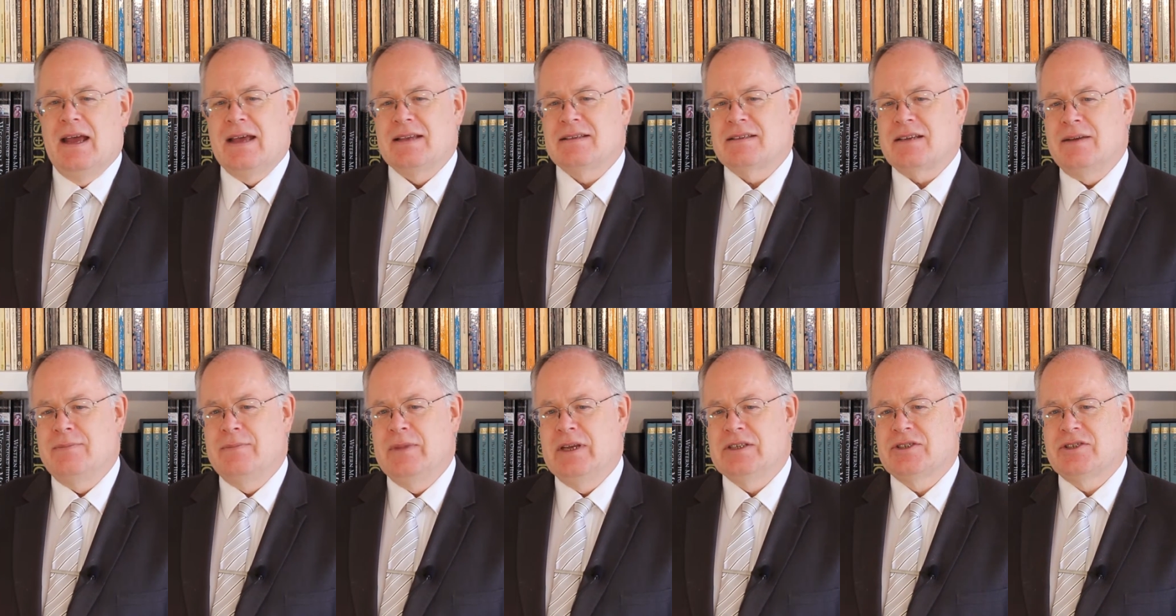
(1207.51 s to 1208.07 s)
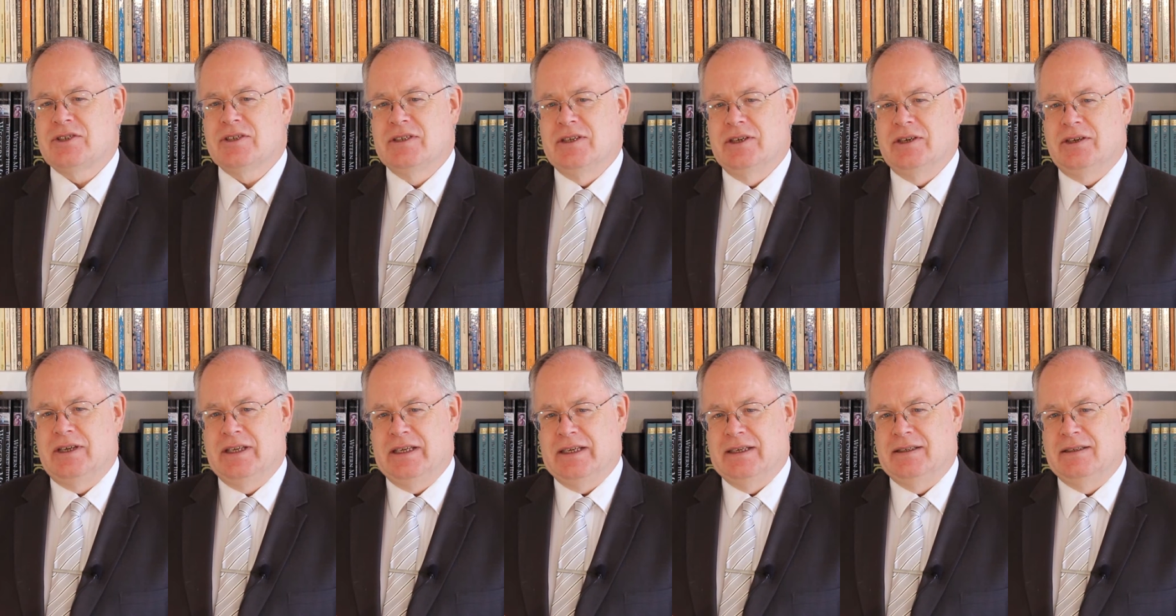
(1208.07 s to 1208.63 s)
As I mentioned
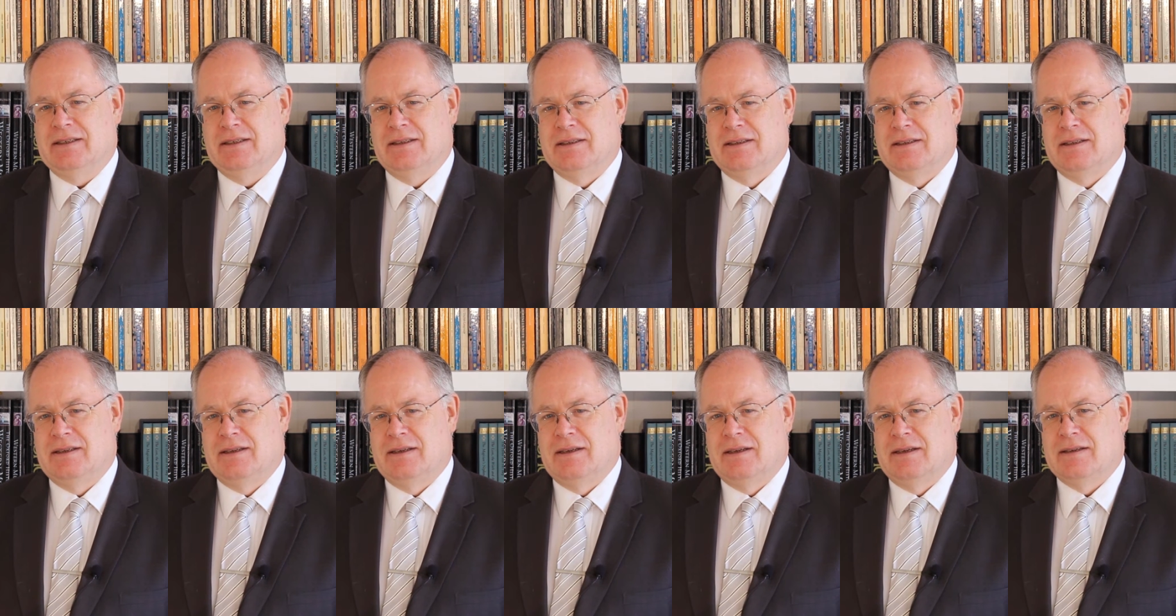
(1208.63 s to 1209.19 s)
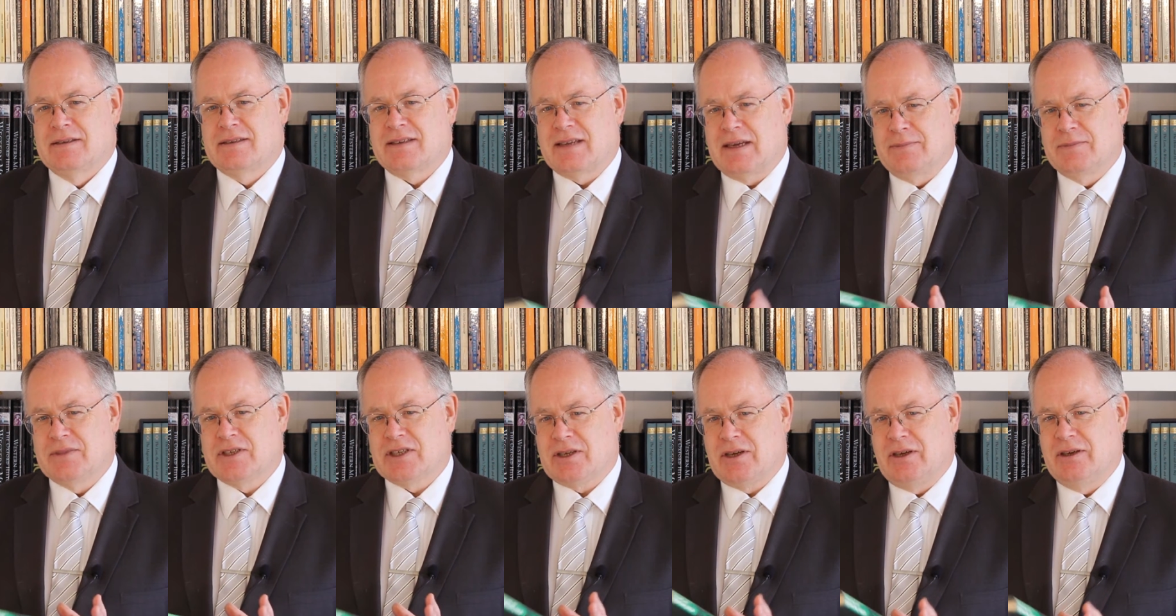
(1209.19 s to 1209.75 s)
earlier,
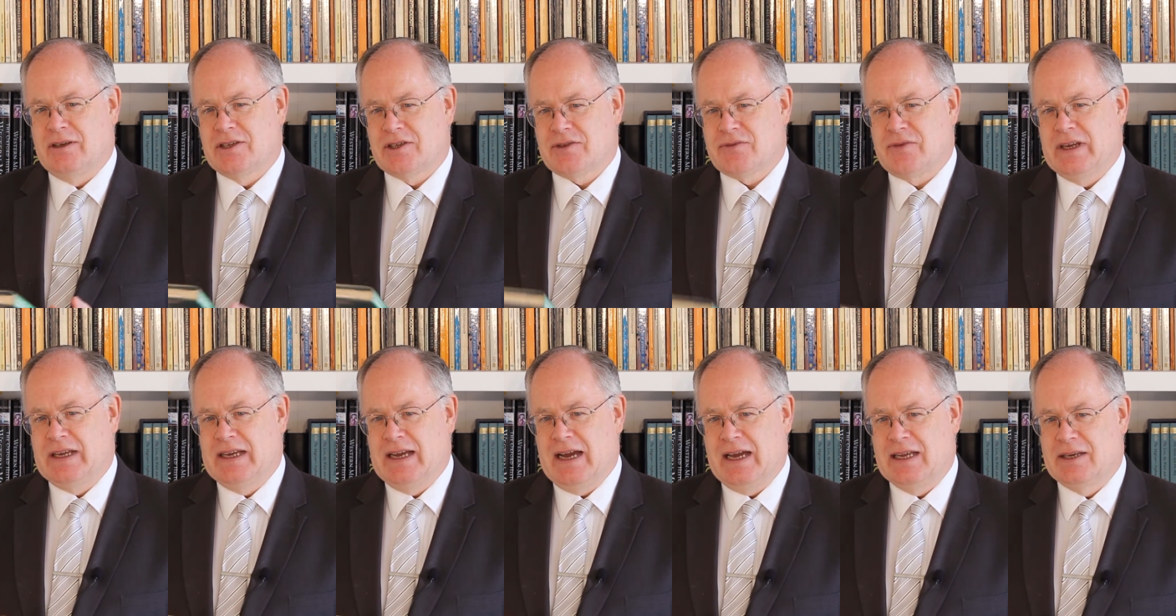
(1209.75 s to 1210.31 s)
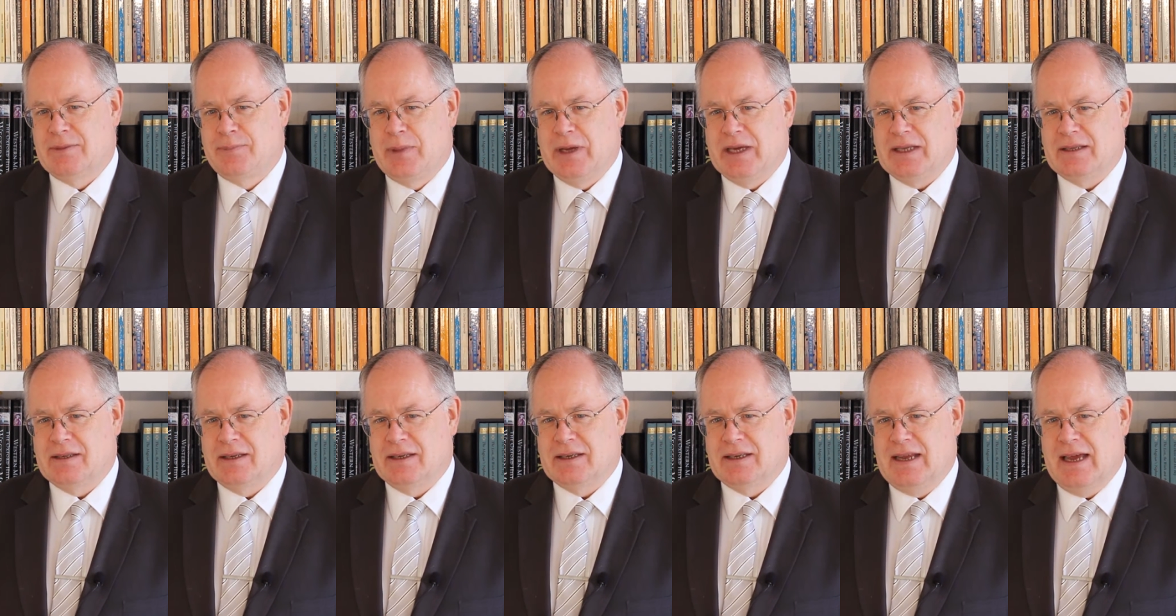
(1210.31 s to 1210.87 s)
some scholars regard
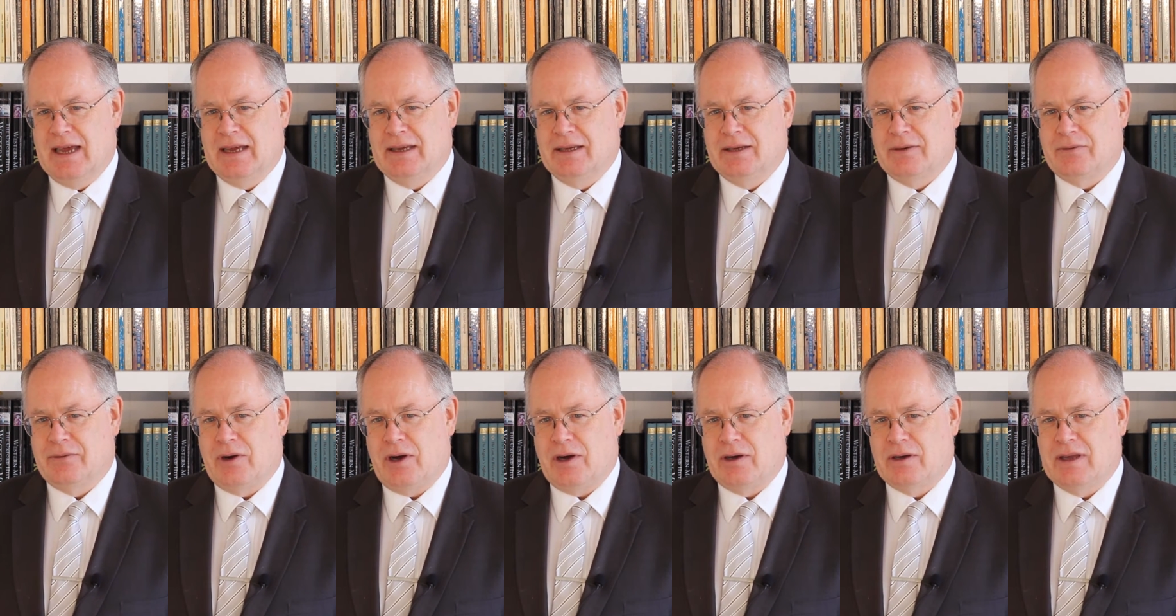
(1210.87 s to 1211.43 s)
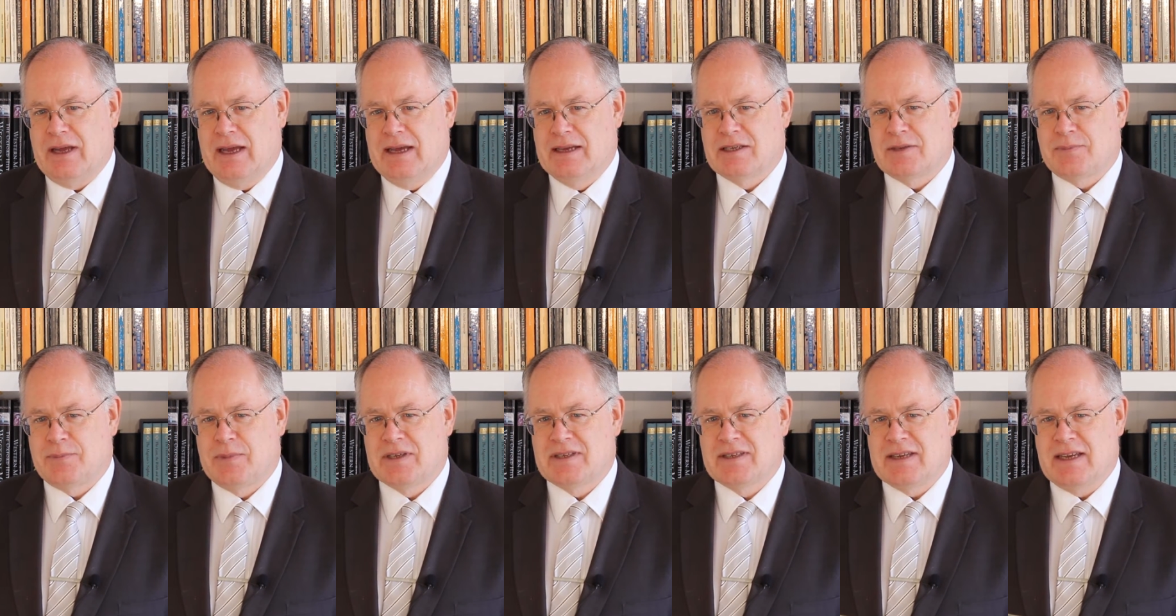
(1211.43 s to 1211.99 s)
Picnic at Hanging Rock
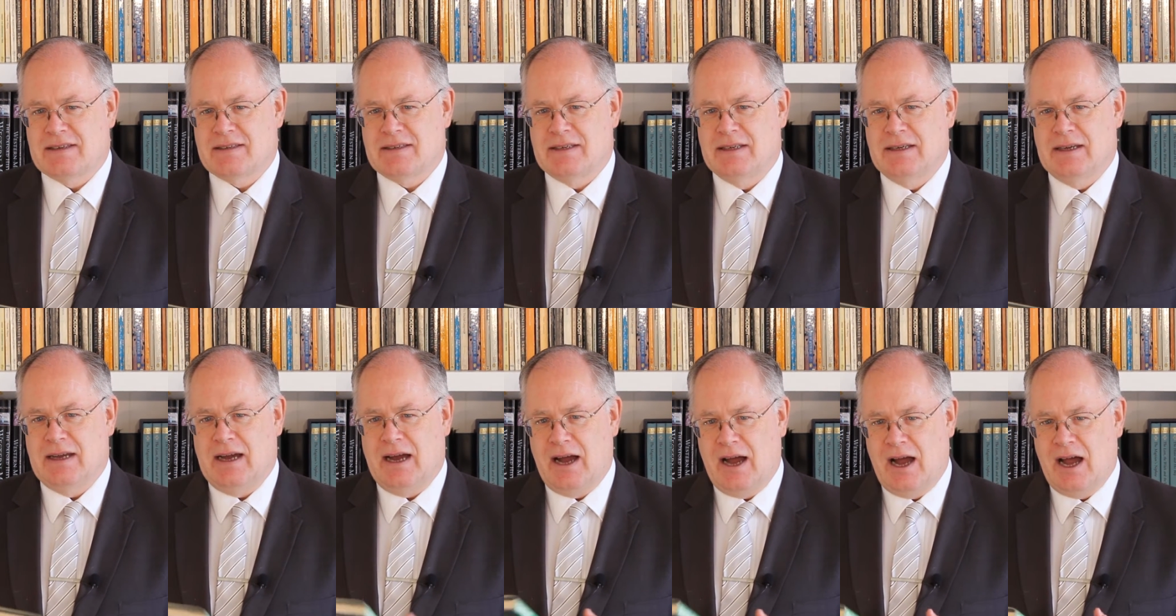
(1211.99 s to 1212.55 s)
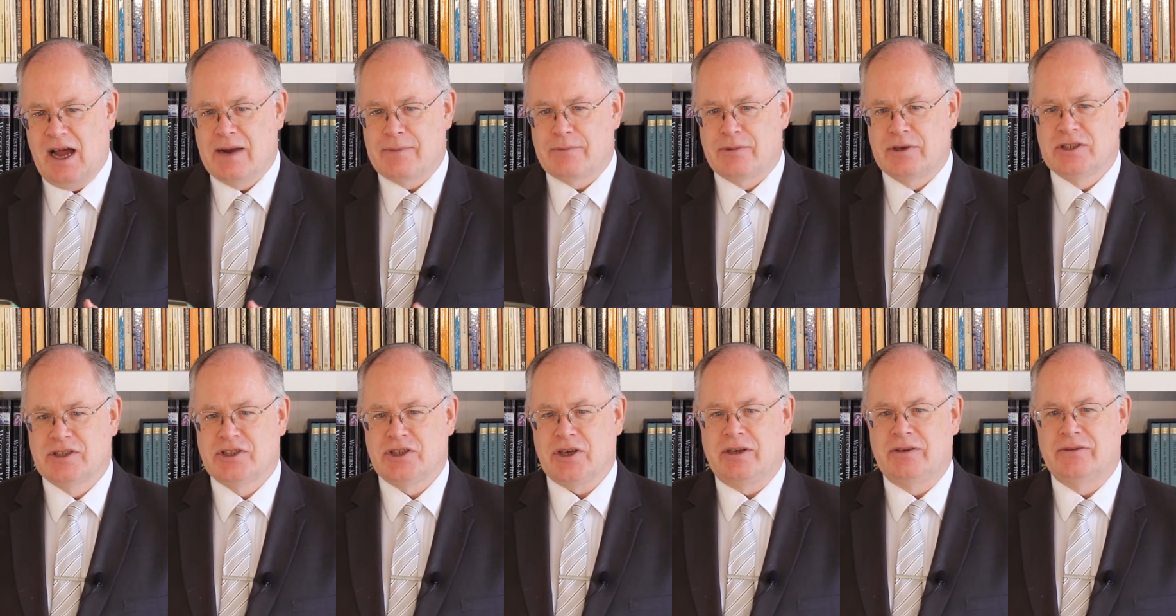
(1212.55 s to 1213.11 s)
as possessing a
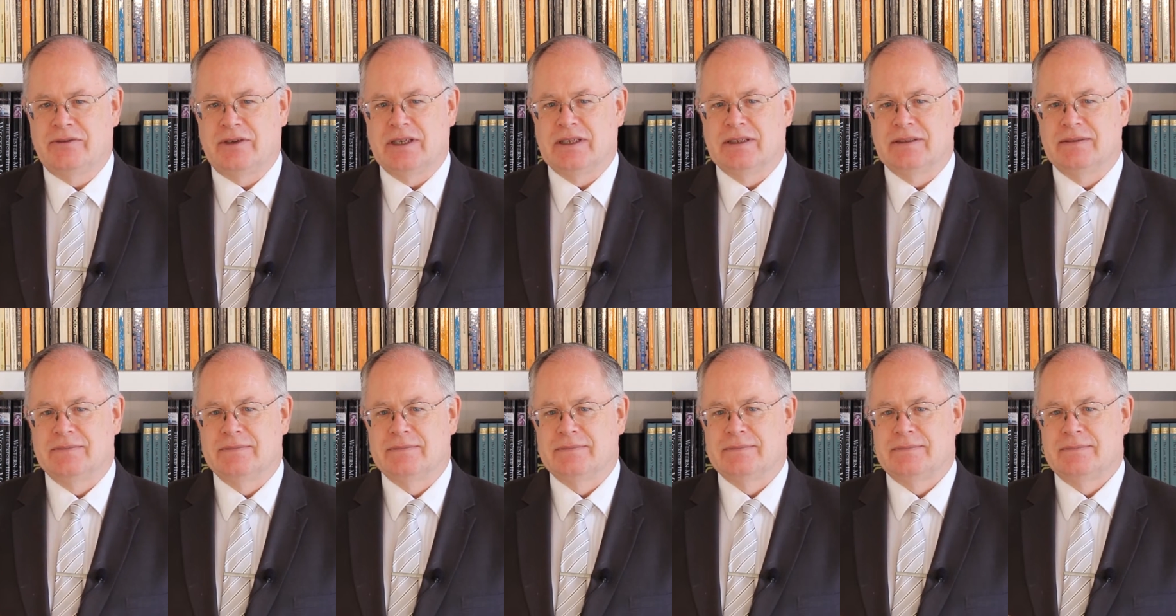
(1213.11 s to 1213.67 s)
hybrid genre.